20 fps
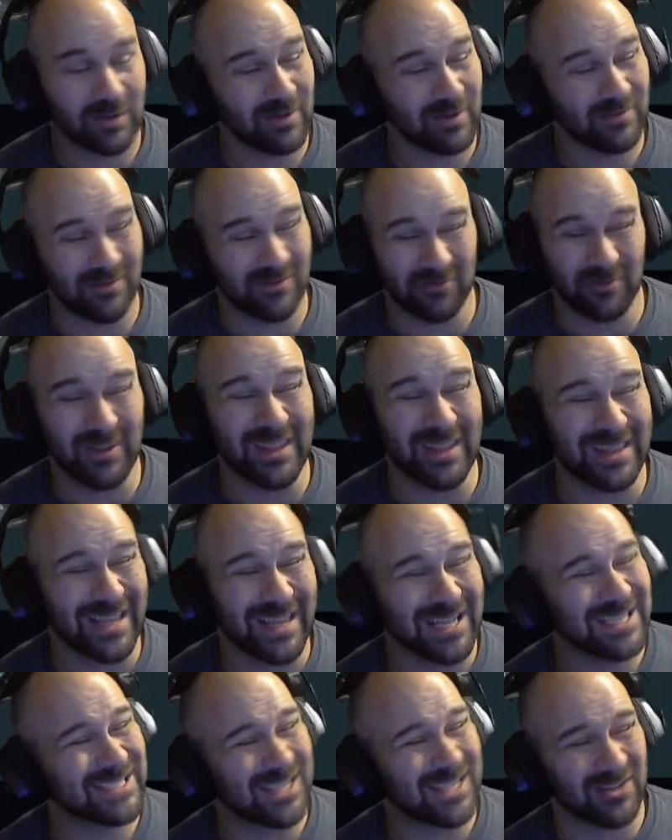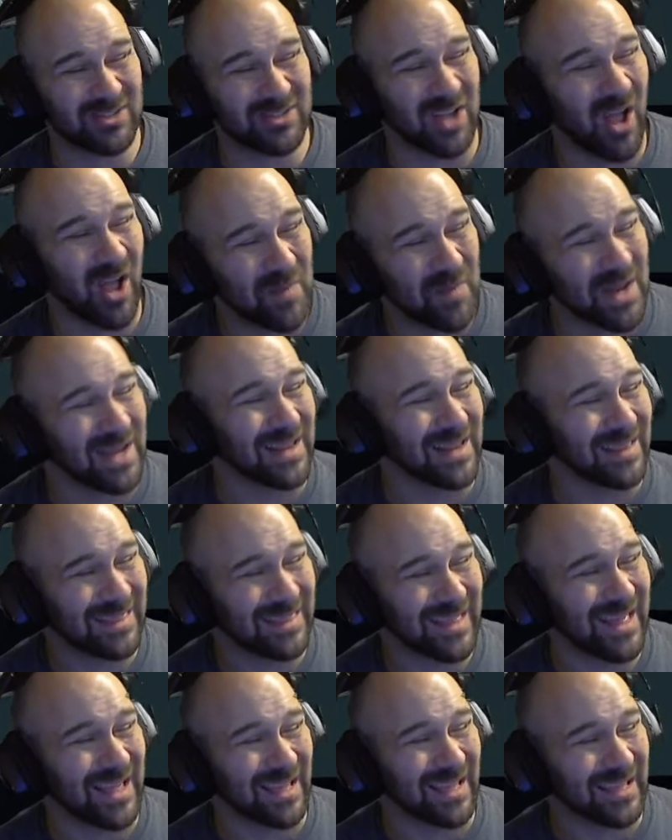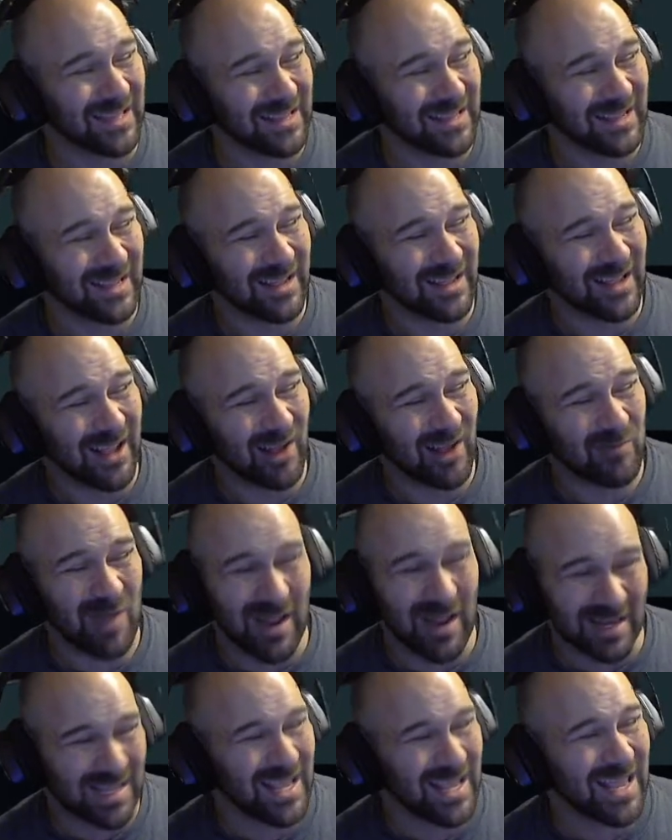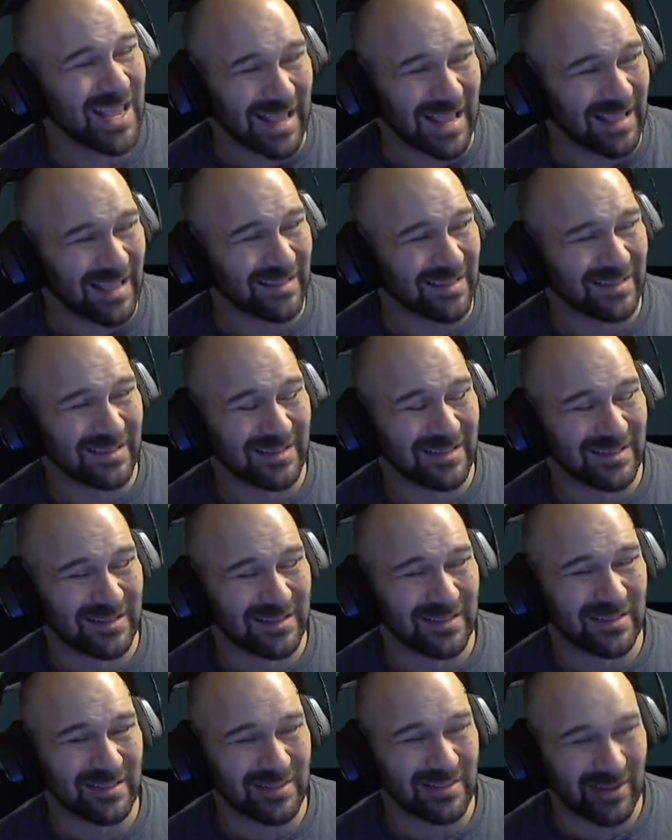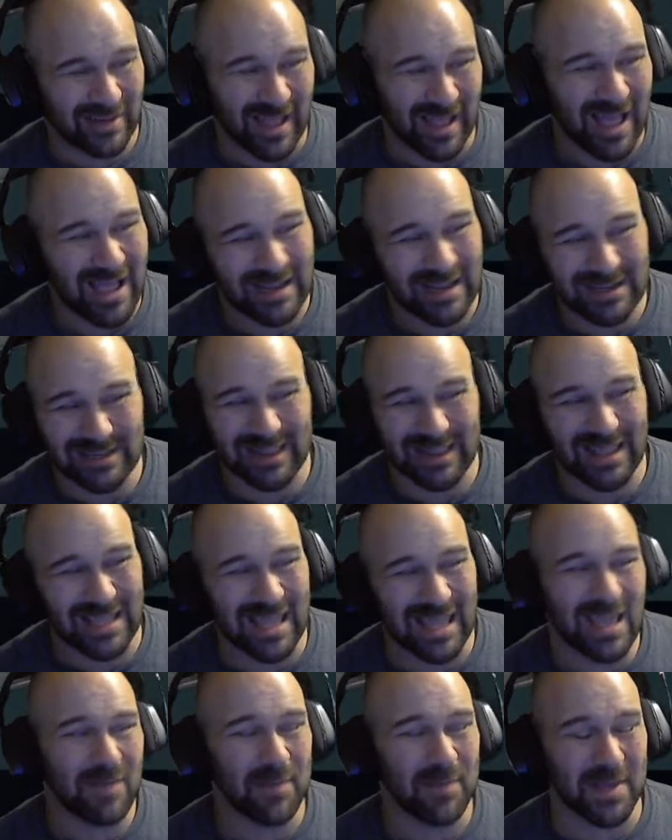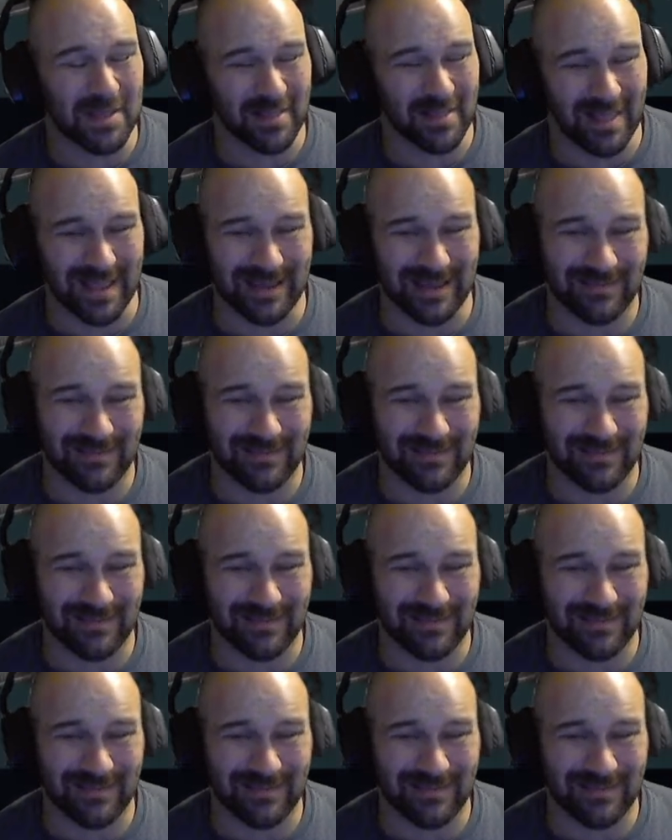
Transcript: Really, that is their dominating thing. I'm not kidding. They're kind of like a hippie clan.